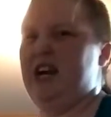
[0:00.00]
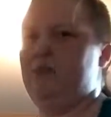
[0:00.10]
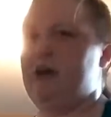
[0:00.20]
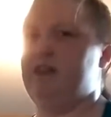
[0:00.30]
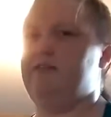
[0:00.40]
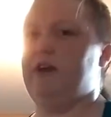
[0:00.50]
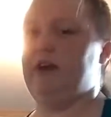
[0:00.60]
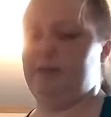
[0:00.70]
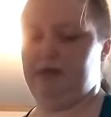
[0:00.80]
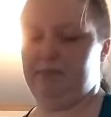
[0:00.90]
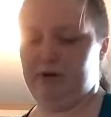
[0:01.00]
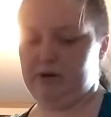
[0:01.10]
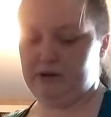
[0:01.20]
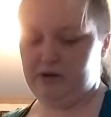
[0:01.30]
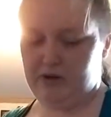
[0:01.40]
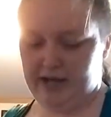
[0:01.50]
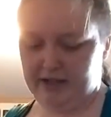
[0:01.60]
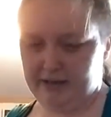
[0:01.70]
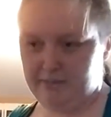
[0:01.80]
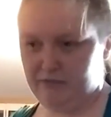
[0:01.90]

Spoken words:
Anne Rice fan, but the person who had them